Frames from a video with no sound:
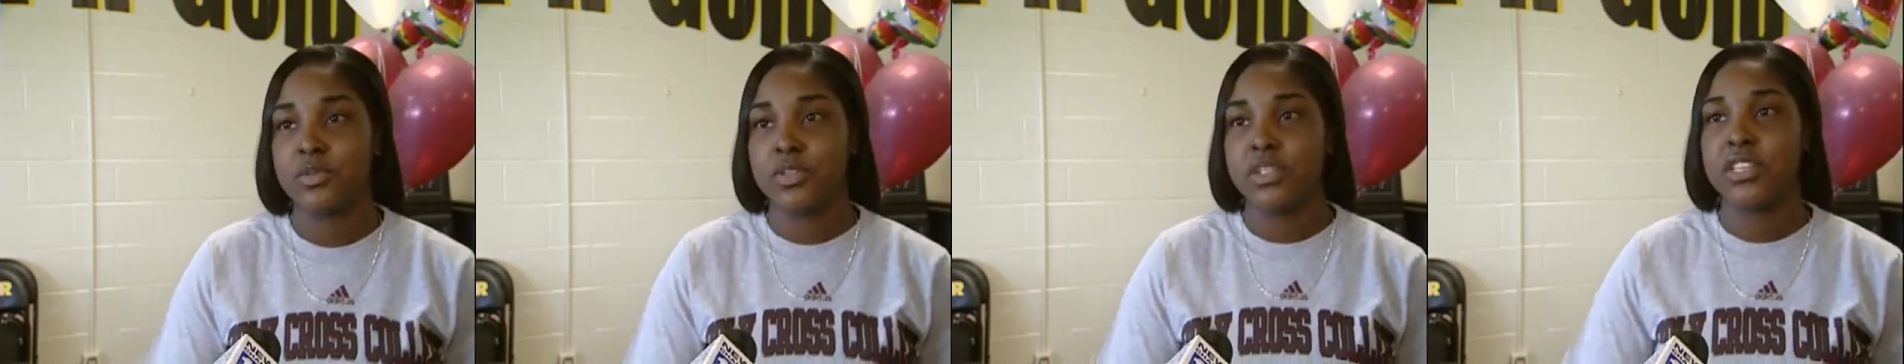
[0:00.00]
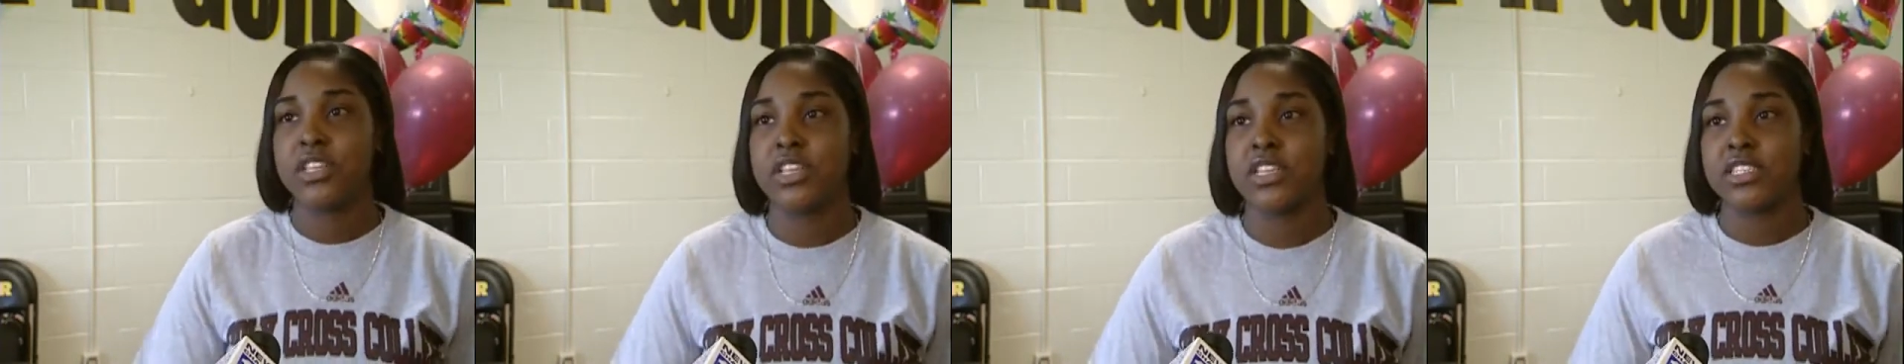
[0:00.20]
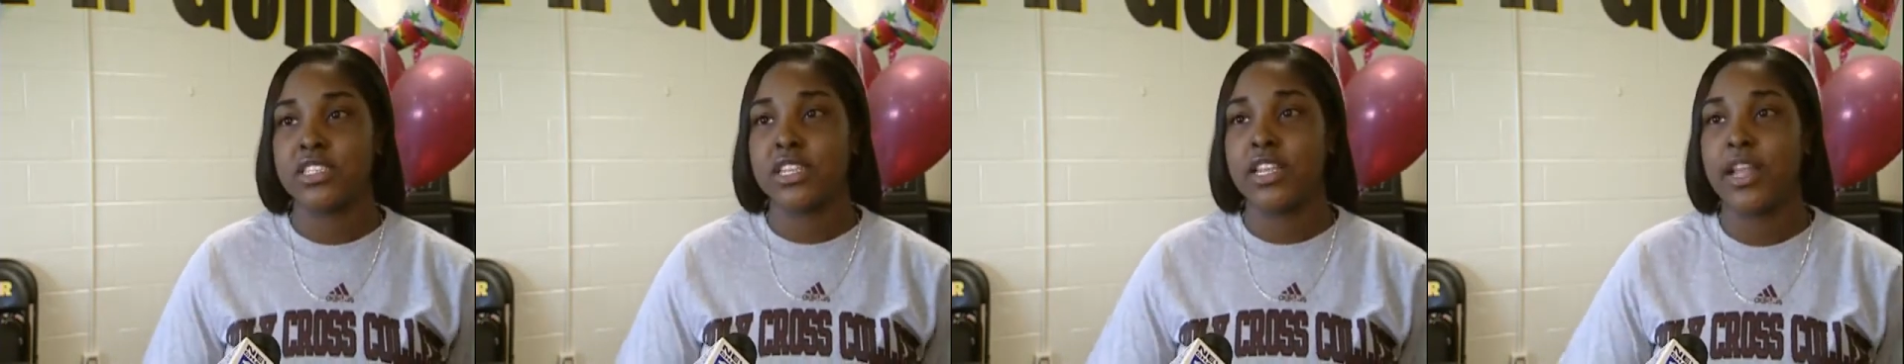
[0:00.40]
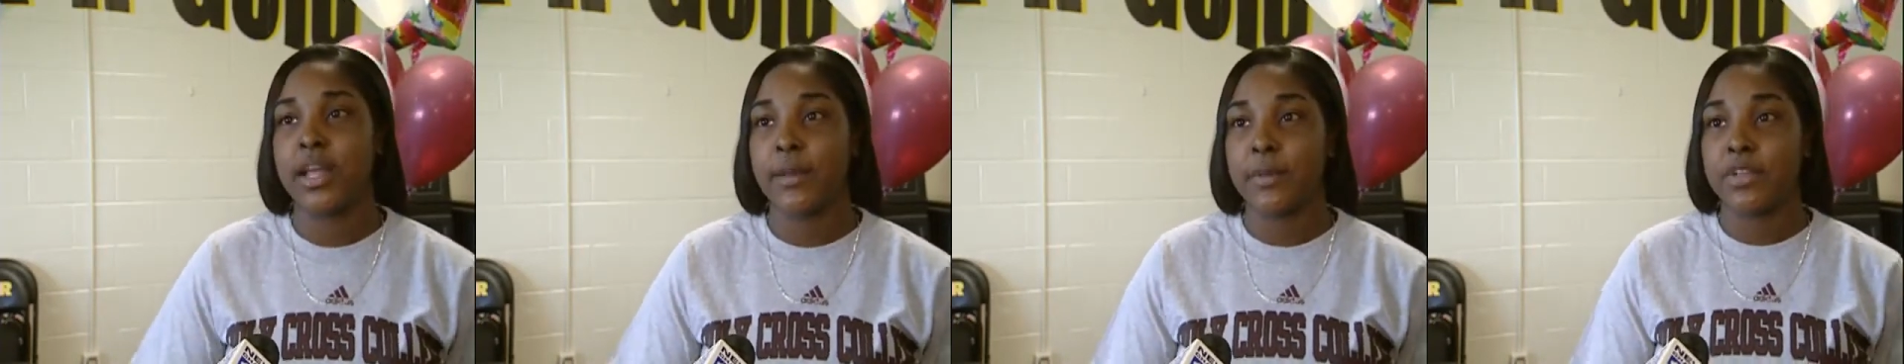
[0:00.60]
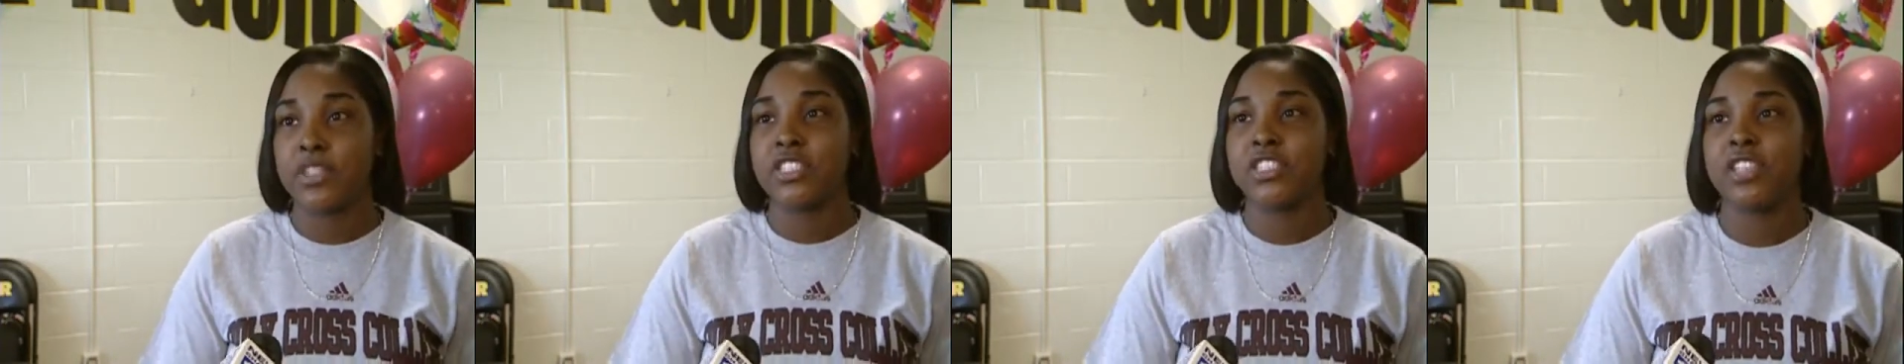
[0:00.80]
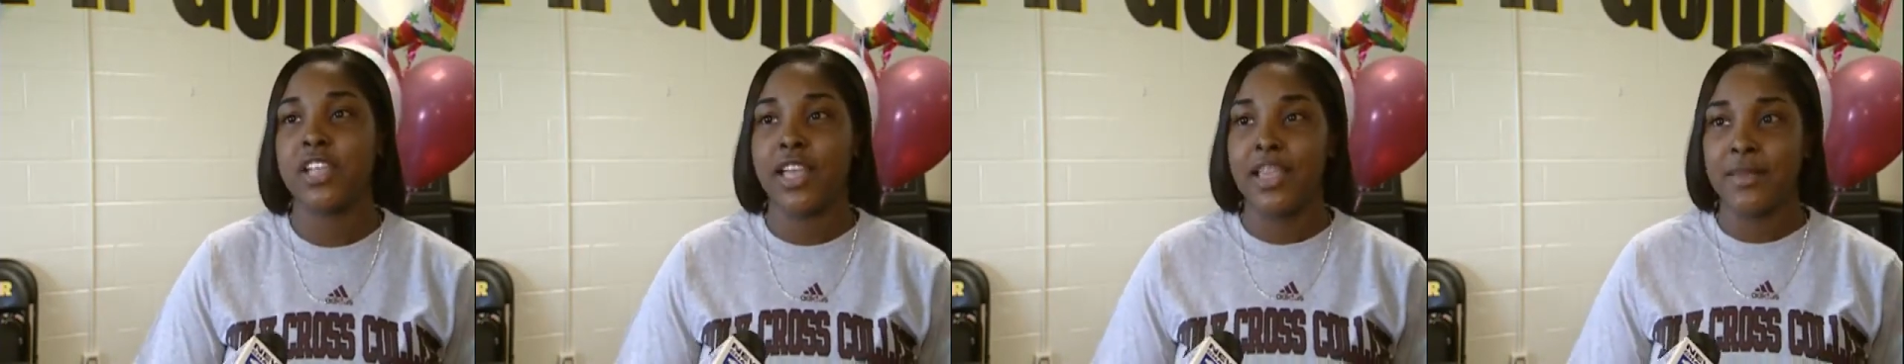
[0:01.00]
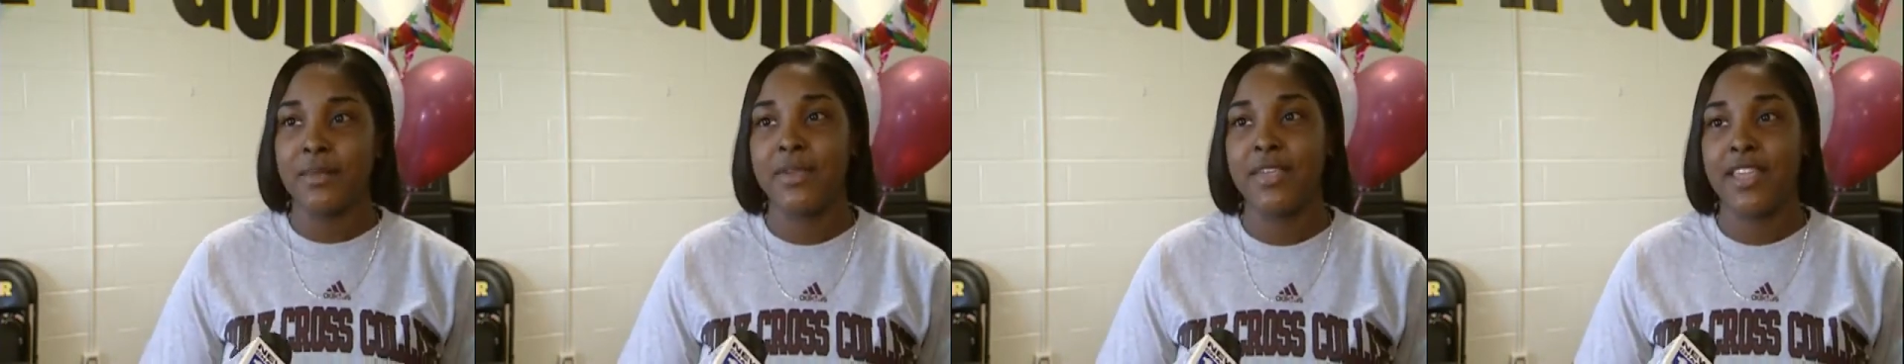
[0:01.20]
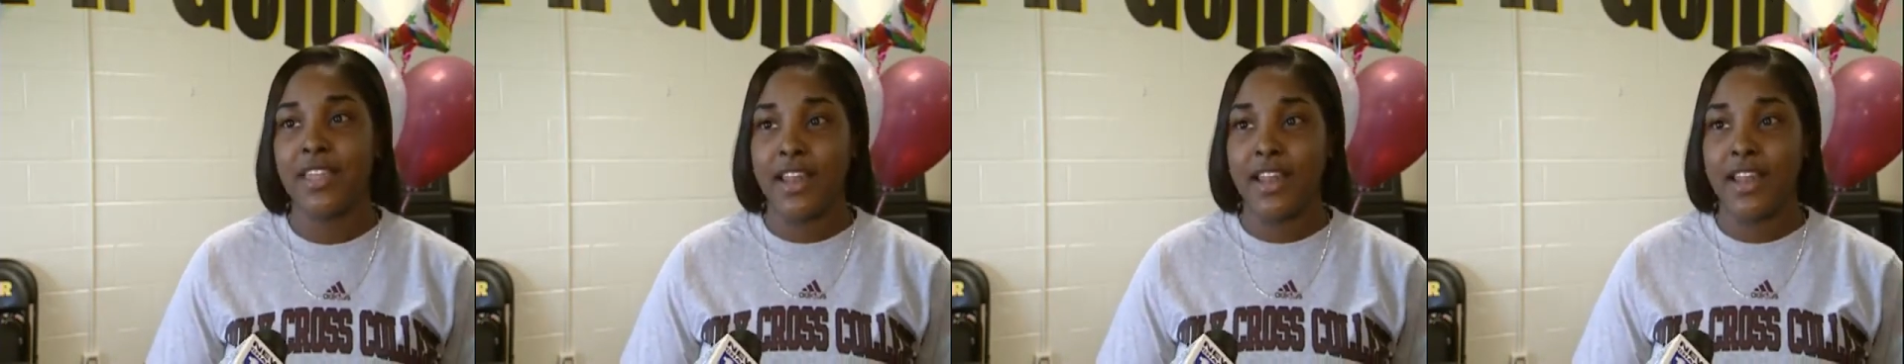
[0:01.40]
really has said how much she liked me.